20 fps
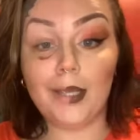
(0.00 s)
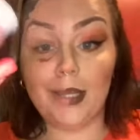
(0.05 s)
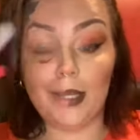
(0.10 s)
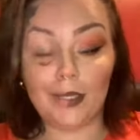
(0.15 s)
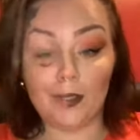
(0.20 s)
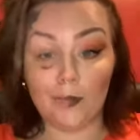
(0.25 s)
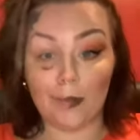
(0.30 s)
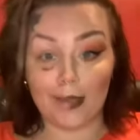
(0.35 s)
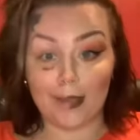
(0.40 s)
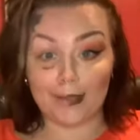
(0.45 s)

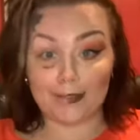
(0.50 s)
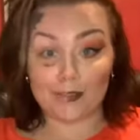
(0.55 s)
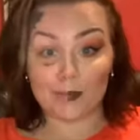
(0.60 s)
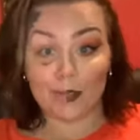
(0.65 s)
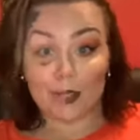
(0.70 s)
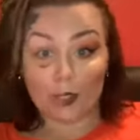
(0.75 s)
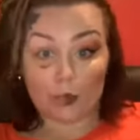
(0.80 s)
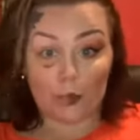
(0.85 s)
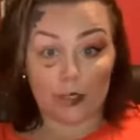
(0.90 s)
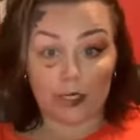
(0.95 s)
Anyway, so I
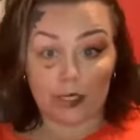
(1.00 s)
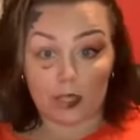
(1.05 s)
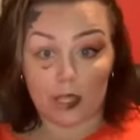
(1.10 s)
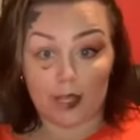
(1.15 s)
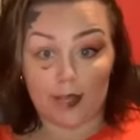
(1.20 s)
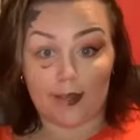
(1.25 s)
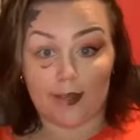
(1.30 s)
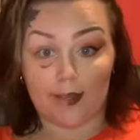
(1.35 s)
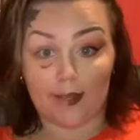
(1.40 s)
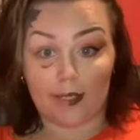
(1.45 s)
got a ring
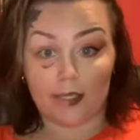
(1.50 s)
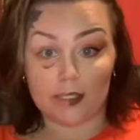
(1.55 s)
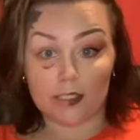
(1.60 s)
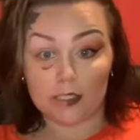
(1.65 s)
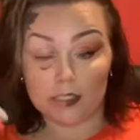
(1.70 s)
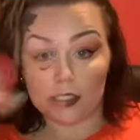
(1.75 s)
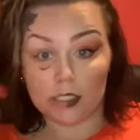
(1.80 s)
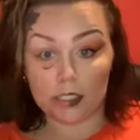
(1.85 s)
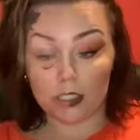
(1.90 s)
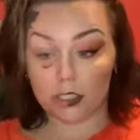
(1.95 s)
light.
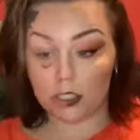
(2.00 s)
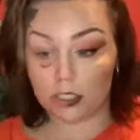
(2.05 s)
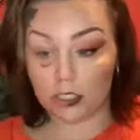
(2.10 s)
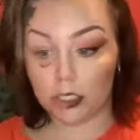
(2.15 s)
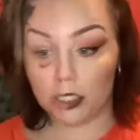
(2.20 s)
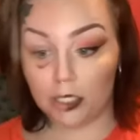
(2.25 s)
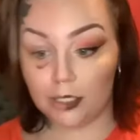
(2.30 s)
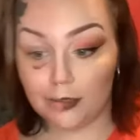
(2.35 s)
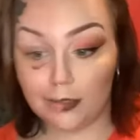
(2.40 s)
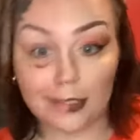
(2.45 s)

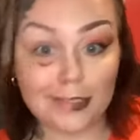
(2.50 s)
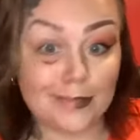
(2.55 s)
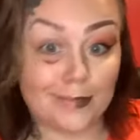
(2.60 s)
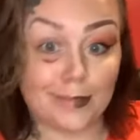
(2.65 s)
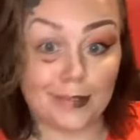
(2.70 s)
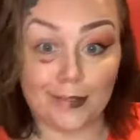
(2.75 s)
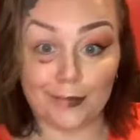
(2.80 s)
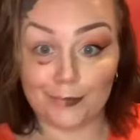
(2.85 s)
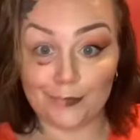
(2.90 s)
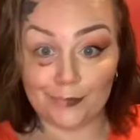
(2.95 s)
That's
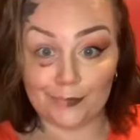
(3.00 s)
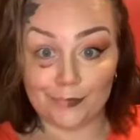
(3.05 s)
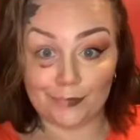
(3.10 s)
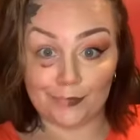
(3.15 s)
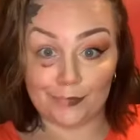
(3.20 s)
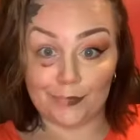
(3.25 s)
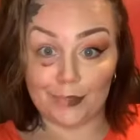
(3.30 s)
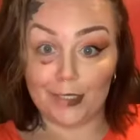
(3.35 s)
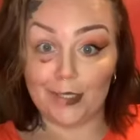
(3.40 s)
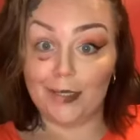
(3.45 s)
what,
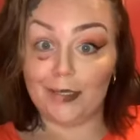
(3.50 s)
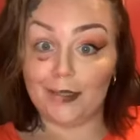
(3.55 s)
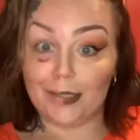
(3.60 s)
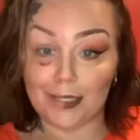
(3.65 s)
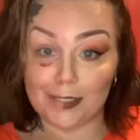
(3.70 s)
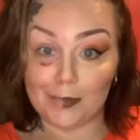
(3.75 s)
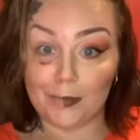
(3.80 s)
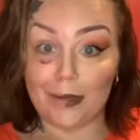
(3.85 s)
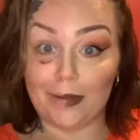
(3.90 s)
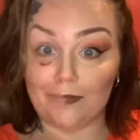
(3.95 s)

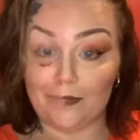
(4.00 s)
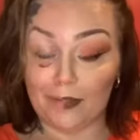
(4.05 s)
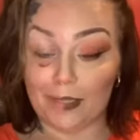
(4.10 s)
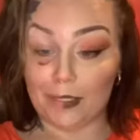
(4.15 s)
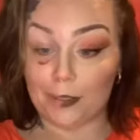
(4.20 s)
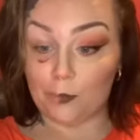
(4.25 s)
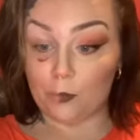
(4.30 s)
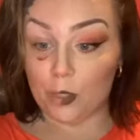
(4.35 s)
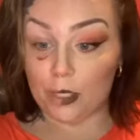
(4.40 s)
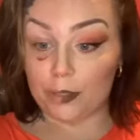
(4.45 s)
that's why I feel
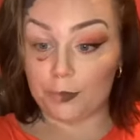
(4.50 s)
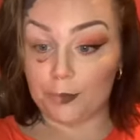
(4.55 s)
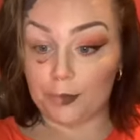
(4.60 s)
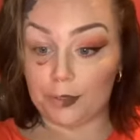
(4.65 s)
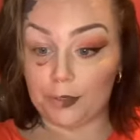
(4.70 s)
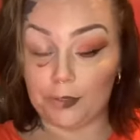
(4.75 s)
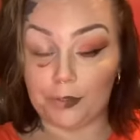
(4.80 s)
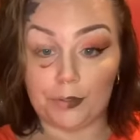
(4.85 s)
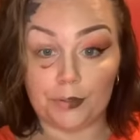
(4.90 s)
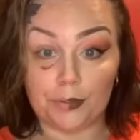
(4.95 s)
like I'm right up
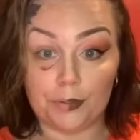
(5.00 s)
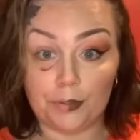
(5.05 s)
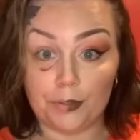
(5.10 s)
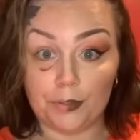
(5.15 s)
in the,